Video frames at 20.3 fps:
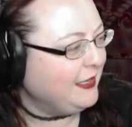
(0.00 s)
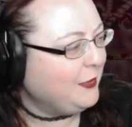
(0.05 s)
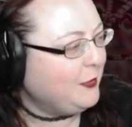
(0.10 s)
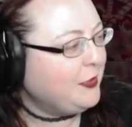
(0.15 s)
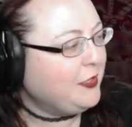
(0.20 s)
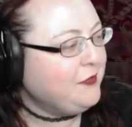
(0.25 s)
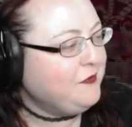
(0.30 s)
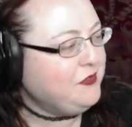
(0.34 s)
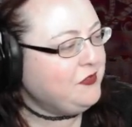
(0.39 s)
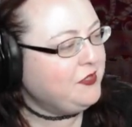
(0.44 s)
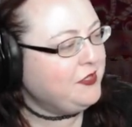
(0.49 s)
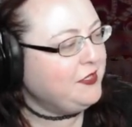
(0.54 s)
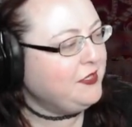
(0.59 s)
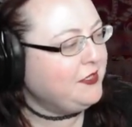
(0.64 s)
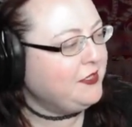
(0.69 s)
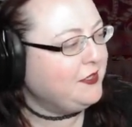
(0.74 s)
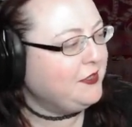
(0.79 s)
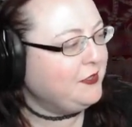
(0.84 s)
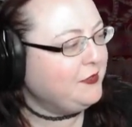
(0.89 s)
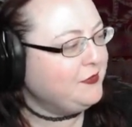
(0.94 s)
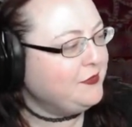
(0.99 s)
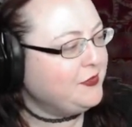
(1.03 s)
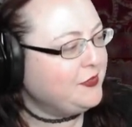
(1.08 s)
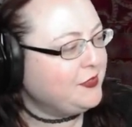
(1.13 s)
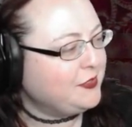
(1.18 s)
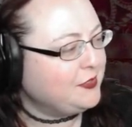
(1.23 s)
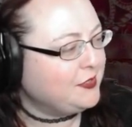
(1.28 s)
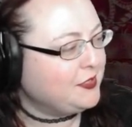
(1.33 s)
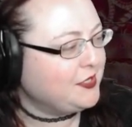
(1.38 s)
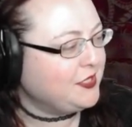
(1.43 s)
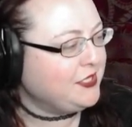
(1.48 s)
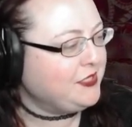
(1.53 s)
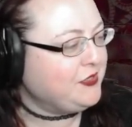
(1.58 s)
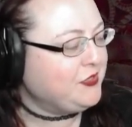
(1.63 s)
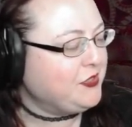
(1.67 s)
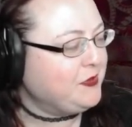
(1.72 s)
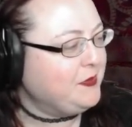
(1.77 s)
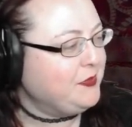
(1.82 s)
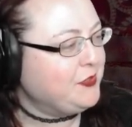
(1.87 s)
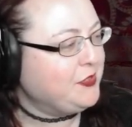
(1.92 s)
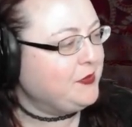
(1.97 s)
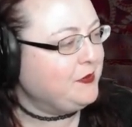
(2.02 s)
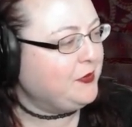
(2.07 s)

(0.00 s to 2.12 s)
Well, if you think those skills are most